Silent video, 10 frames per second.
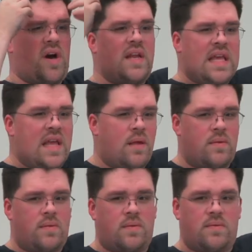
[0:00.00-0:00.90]
putty
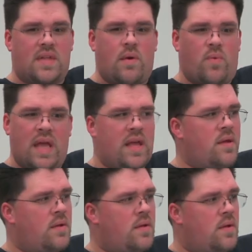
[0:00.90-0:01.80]
that
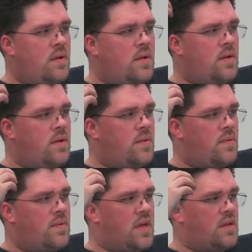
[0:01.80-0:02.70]
way,
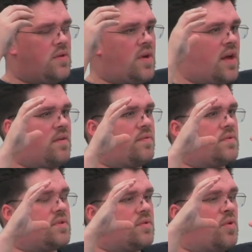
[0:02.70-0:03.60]
that you
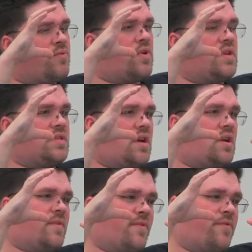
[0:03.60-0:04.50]
have, so the ovoid is
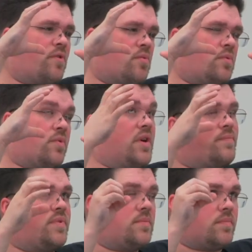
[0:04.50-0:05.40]
kind of a firm,
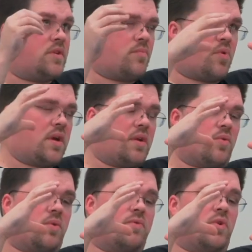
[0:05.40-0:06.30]
well, you can break
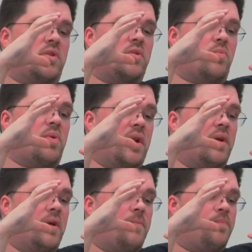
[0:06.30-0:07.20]
into an ovoid too, but
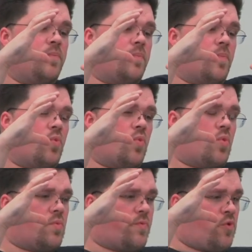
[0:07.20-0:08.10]

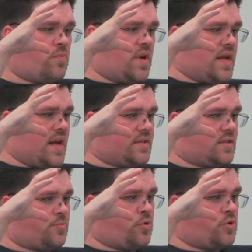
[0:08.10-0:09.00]
Formline, as
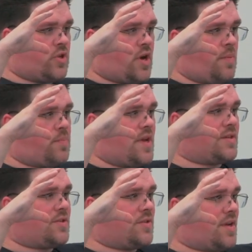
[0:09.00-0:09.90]
it's pushed up
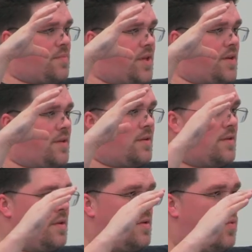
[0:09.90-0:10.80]
next to something,
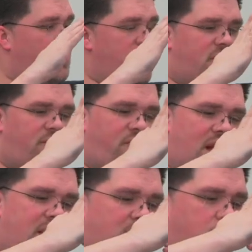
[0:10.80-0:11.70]
will be
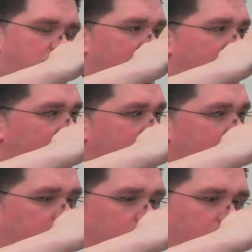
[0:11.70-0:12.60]
affected
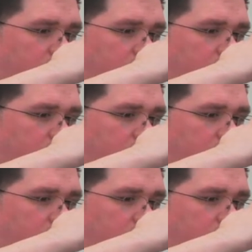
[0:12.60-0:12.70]
by